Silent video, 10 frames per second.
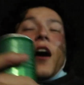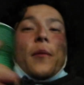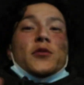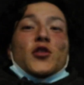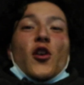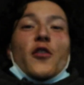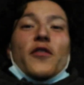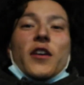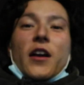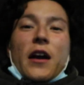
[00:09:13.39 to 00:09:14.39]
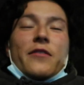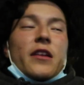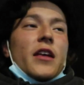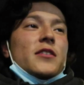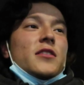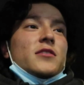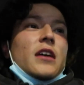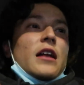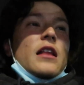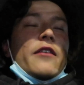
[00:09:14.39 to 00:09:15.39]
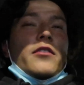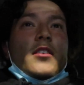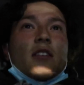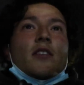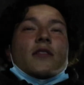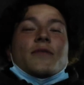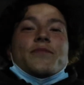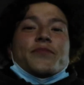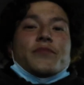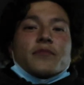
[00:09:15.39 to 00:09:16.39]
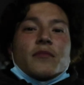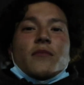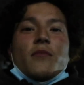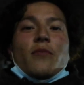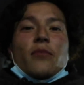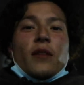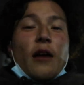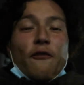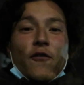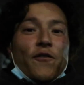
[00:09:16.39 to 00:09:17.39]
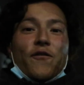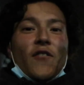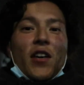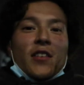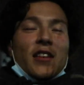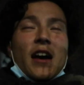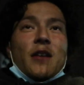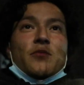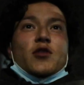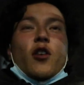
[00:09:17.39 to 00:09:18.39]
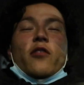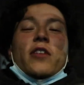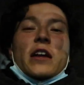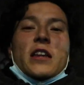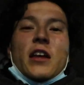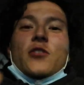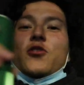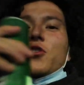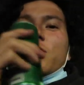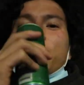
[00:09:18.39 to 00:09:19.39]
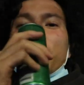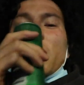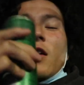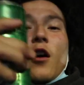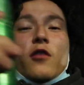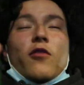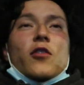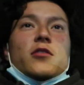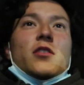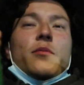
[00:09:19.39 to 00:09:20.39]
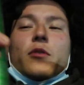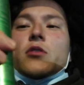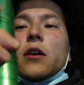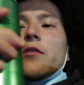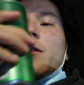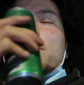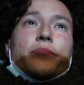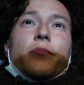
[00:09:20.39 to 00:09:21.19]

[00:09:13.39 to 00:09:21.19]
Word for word: I'm starving. I haven't ate since 11. I think you're drinking Red Bull before I'm, you eat? Uh, yeah, I'm starving. I need energy. It's falling asleep while driving.